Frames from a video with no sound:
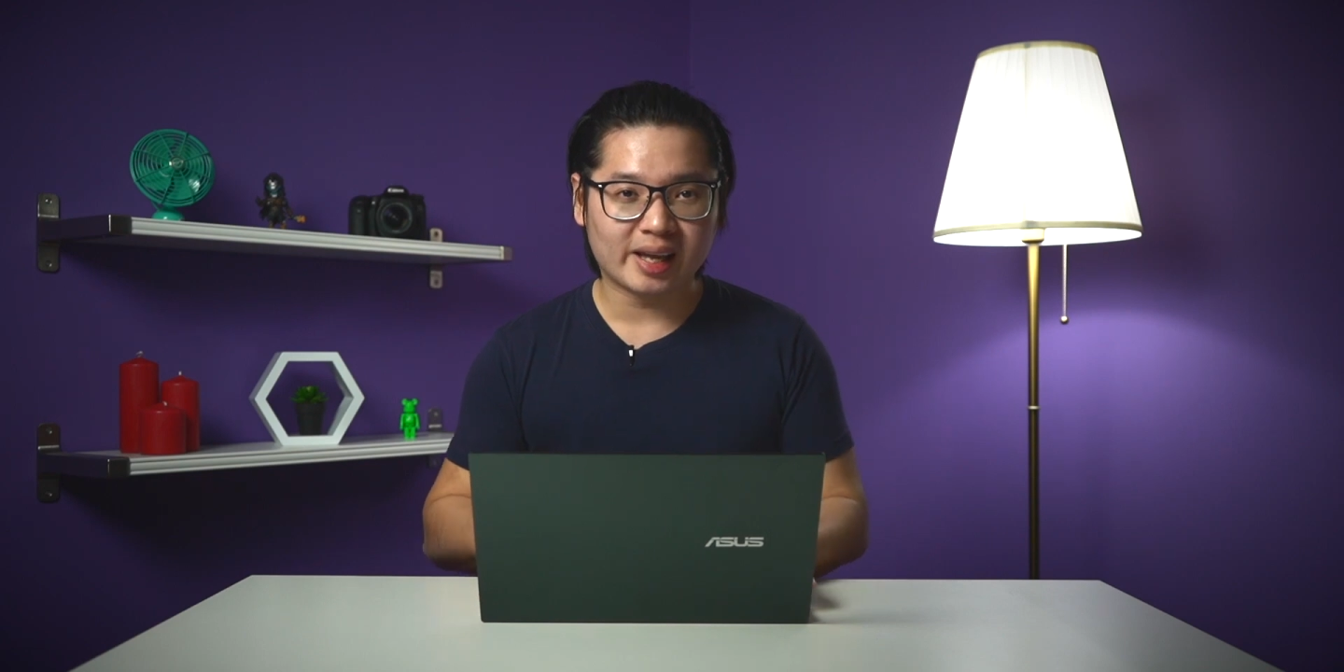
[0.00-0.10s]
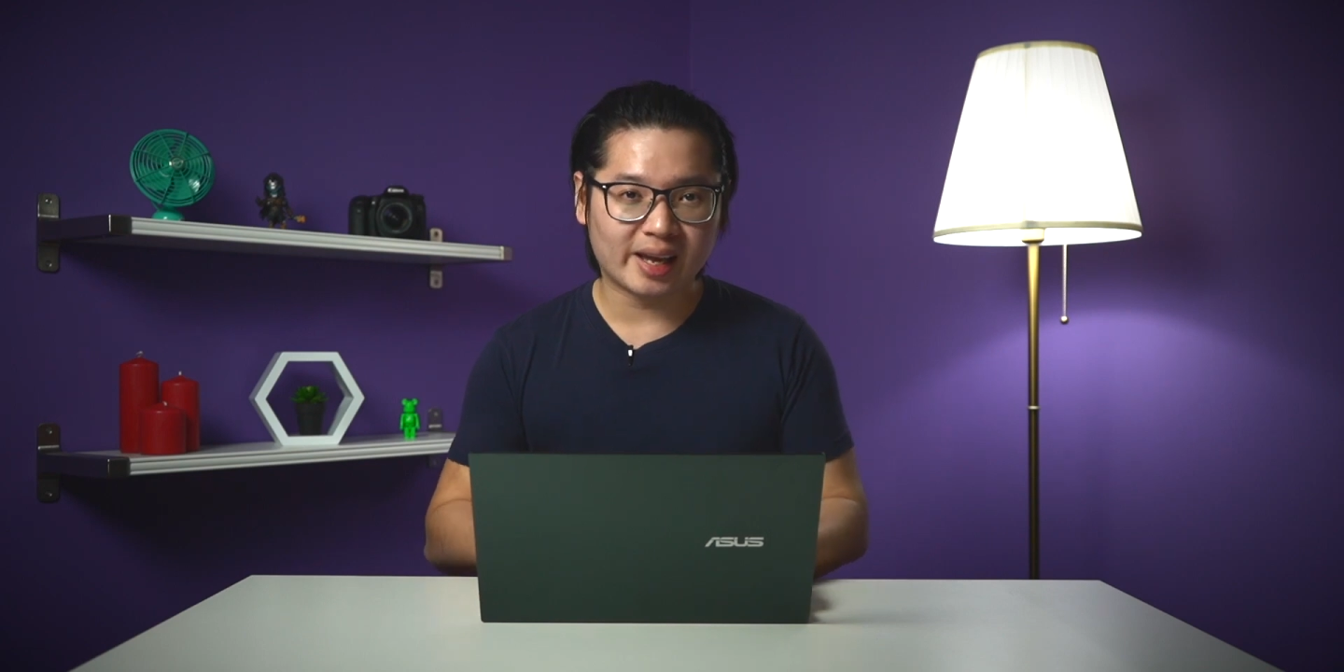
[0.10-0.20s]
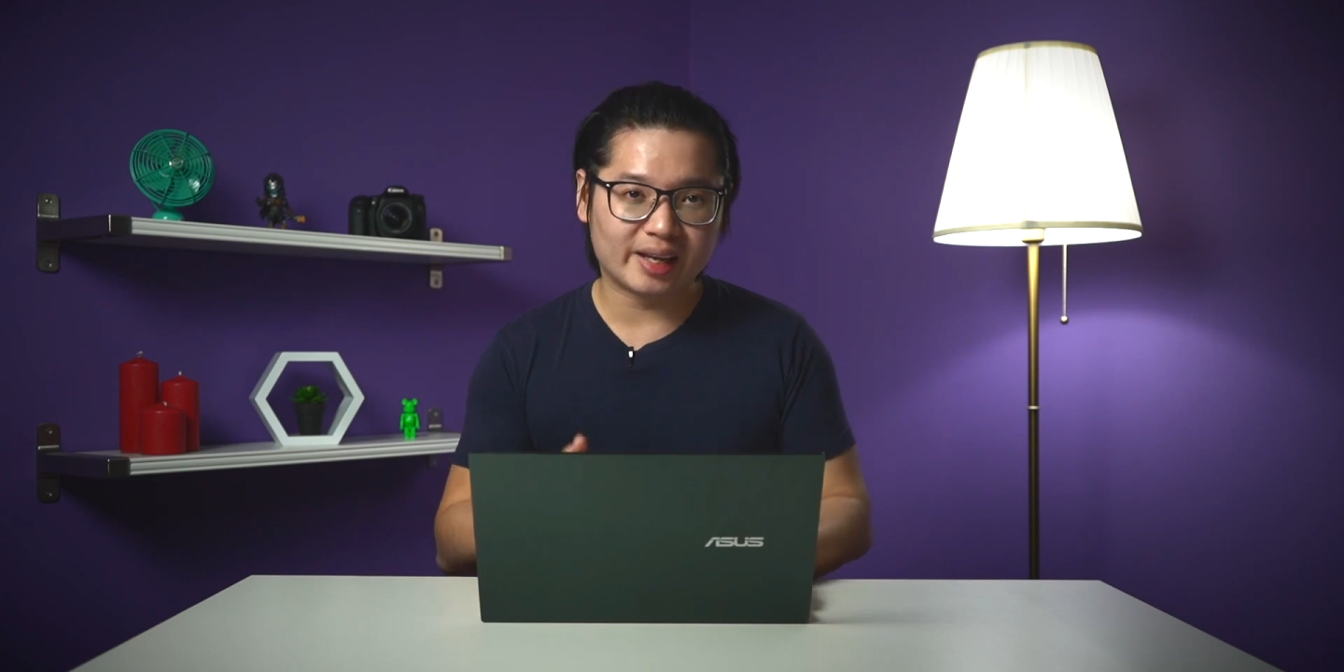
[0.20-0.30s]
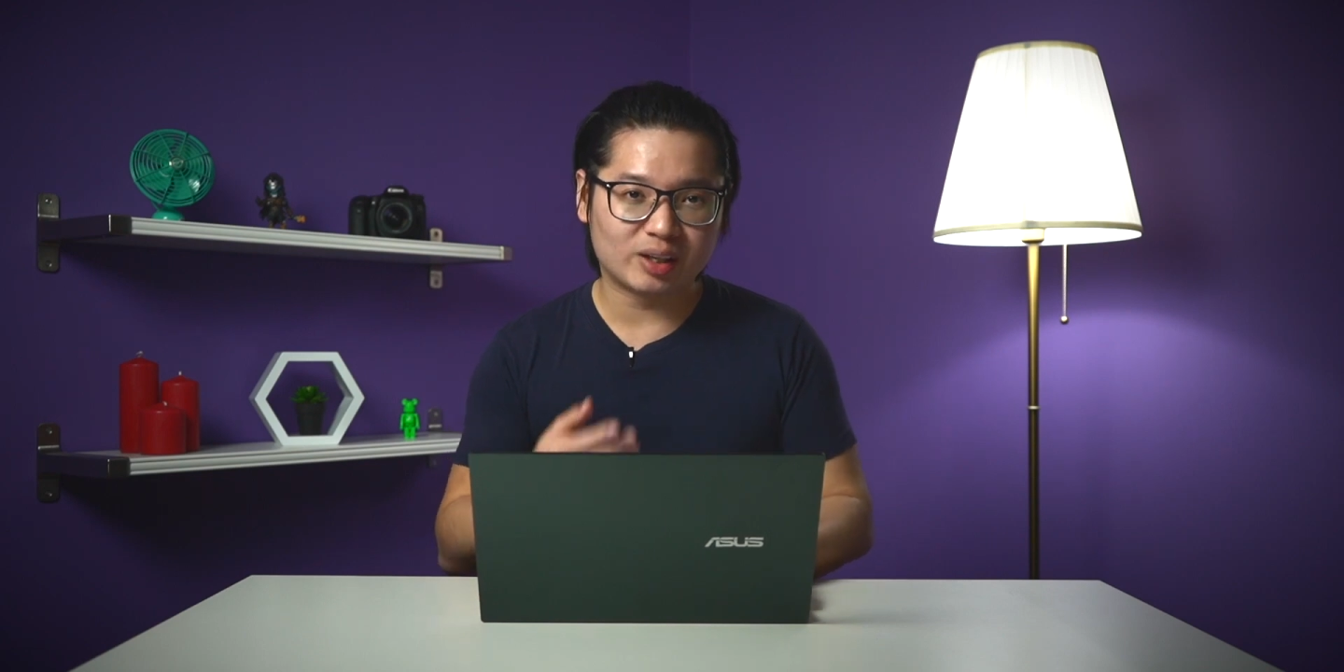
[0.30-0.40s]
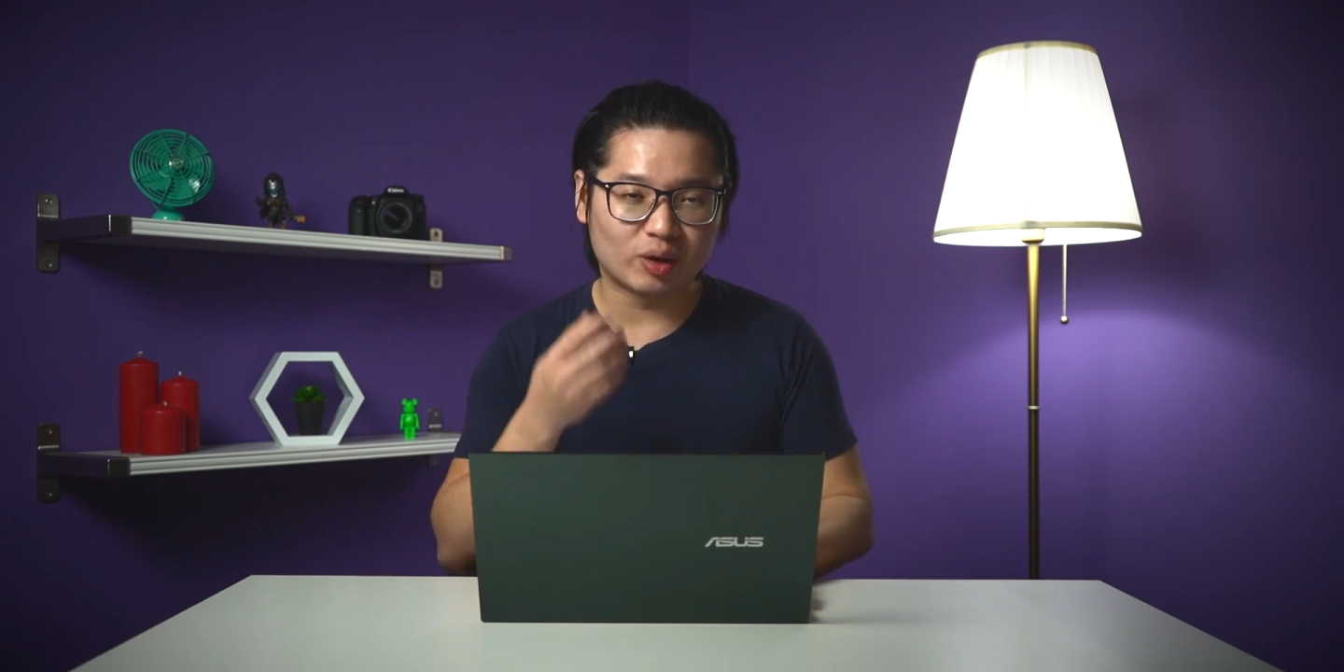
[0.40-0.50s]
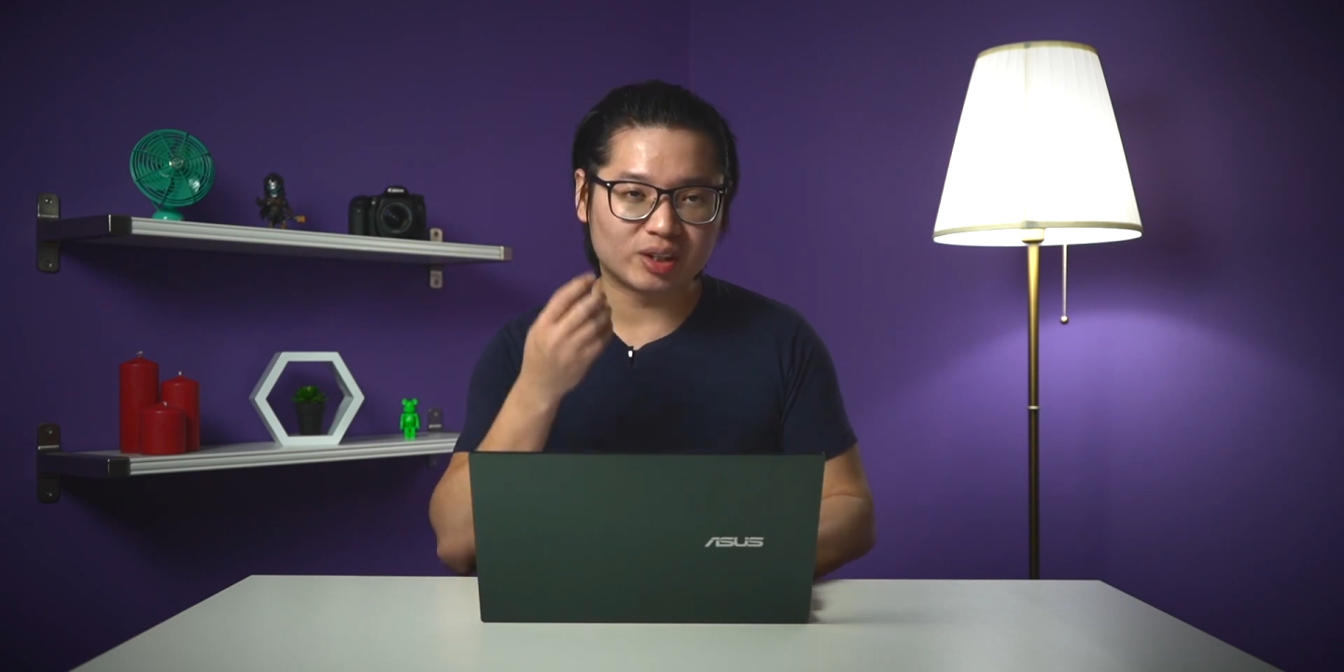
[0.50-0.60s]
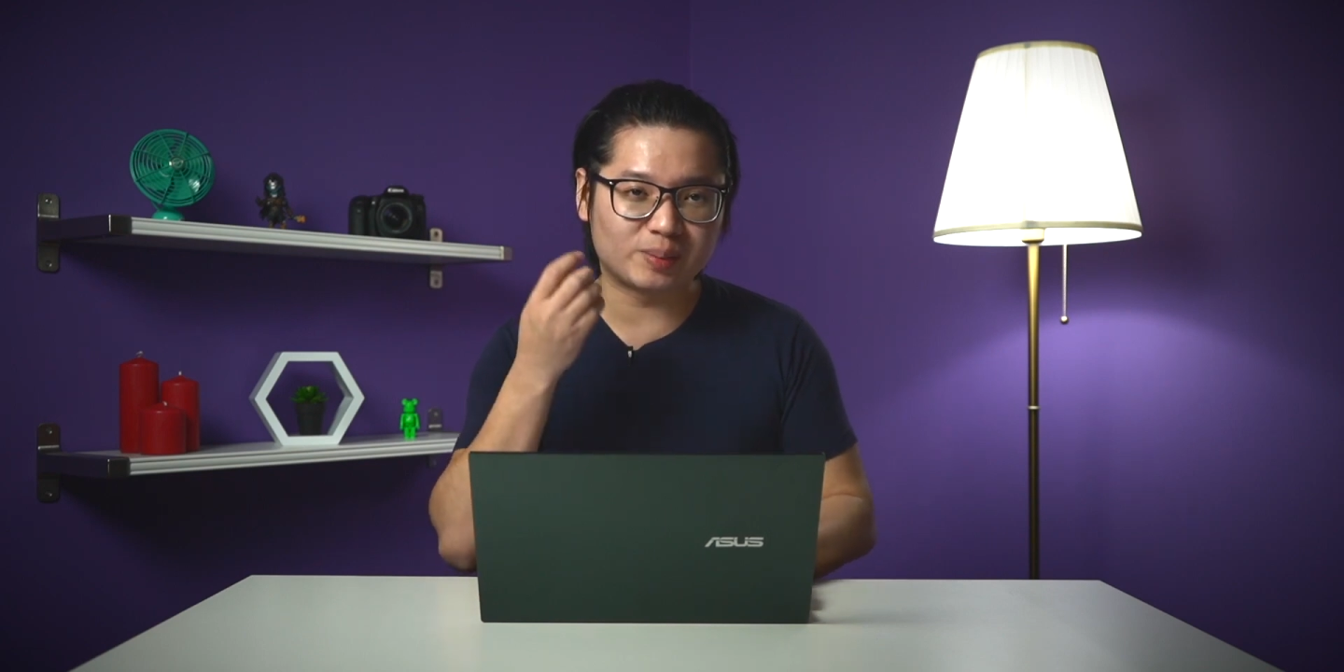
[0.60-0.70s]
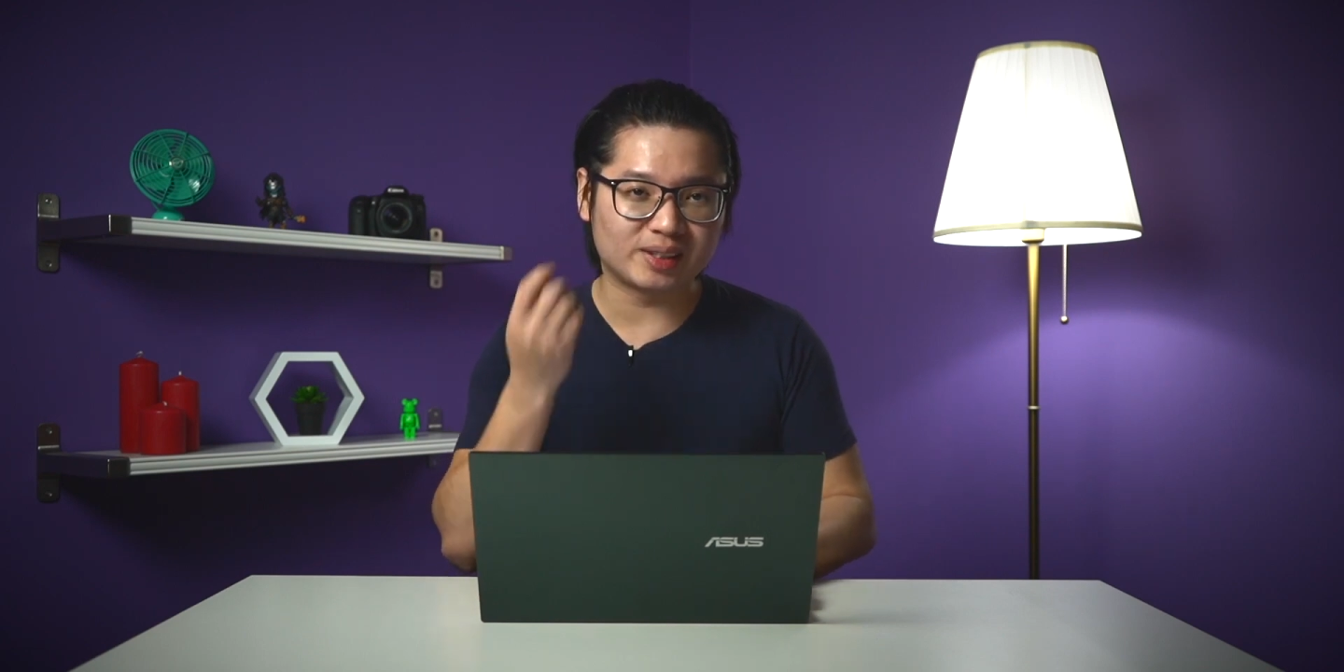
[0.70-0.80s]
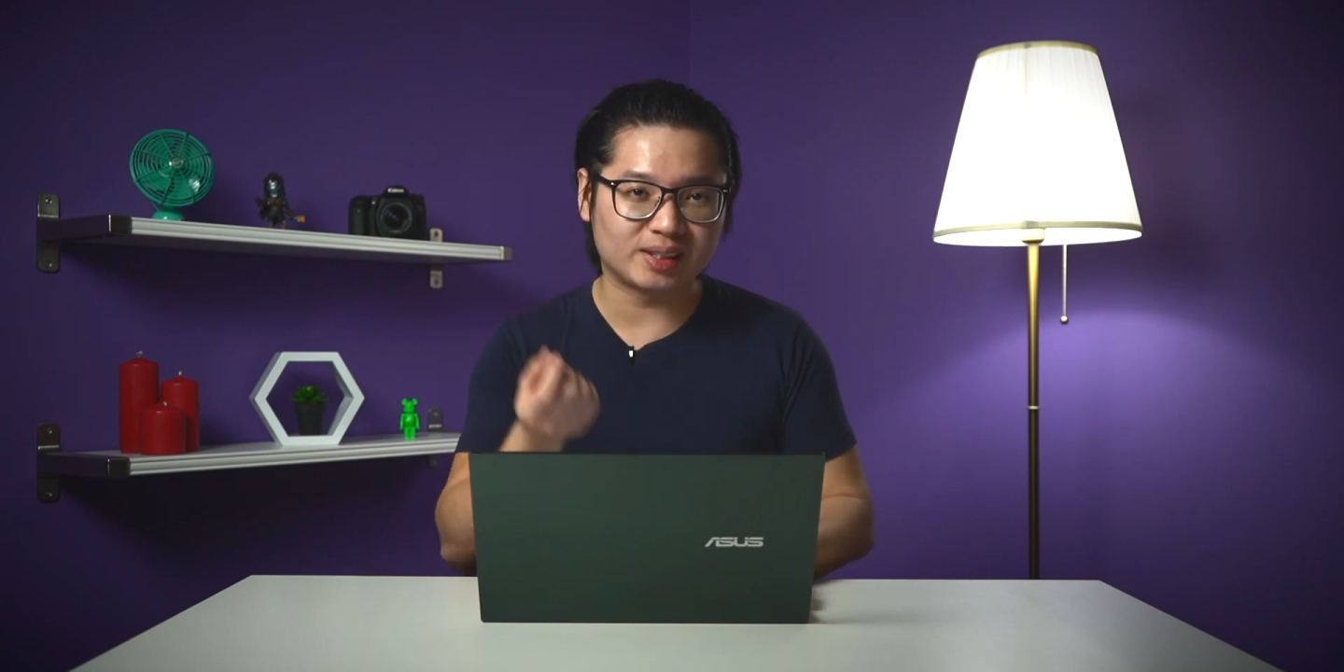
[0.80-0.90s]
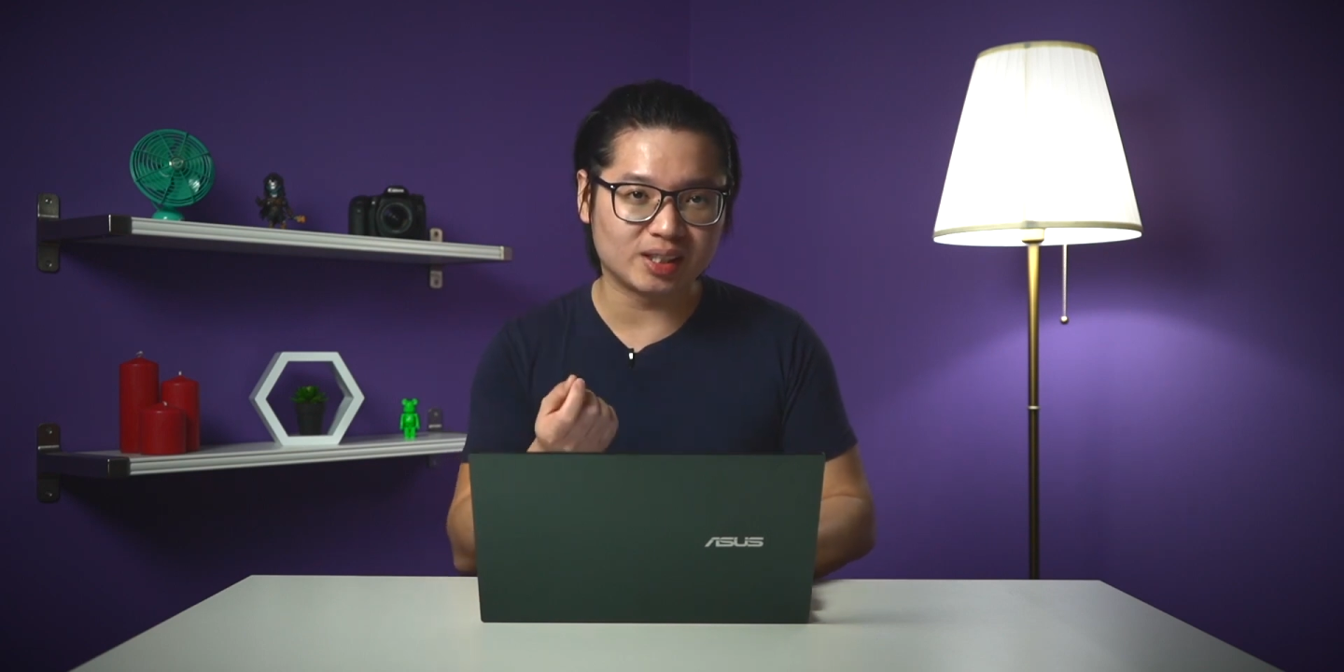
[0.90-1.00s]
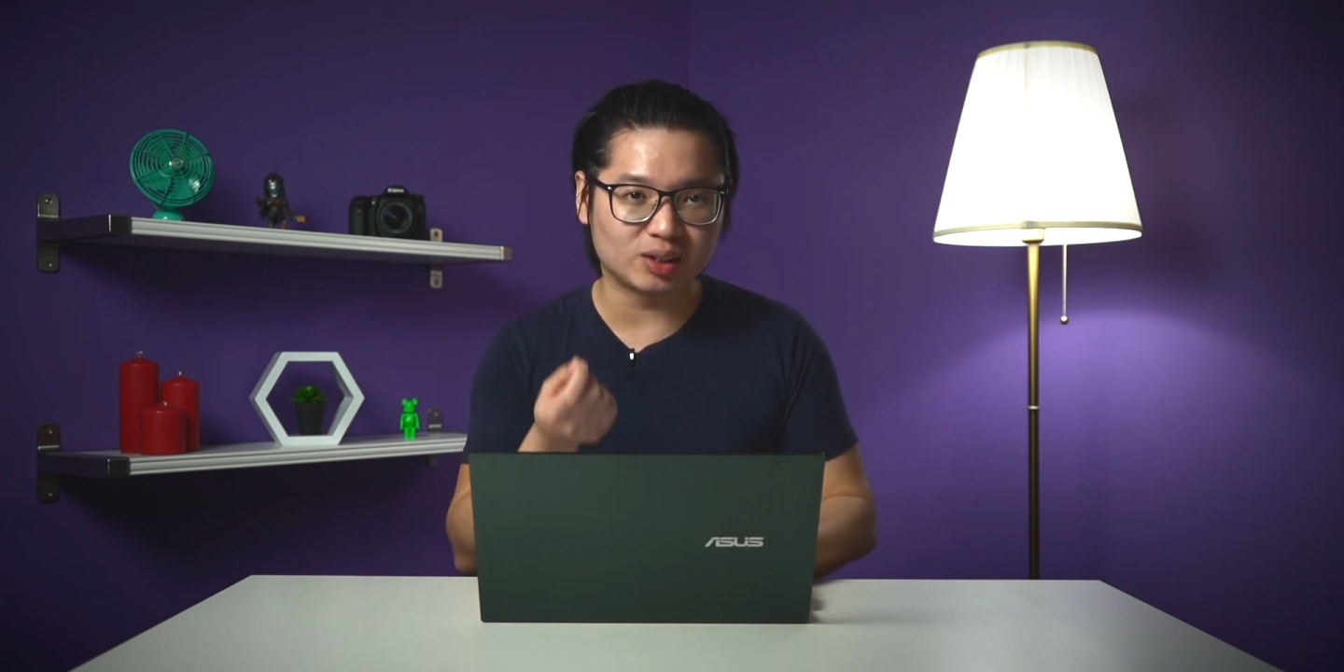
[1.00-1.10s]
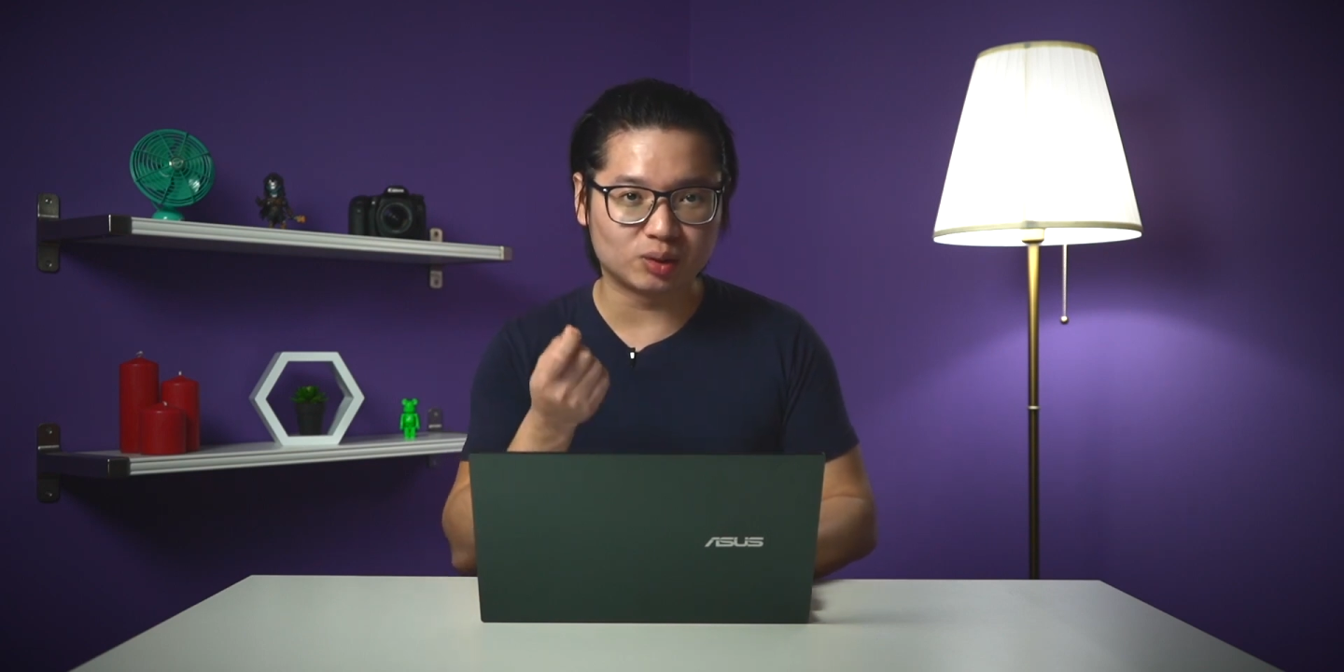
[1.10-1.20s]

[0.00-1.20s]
a USB-C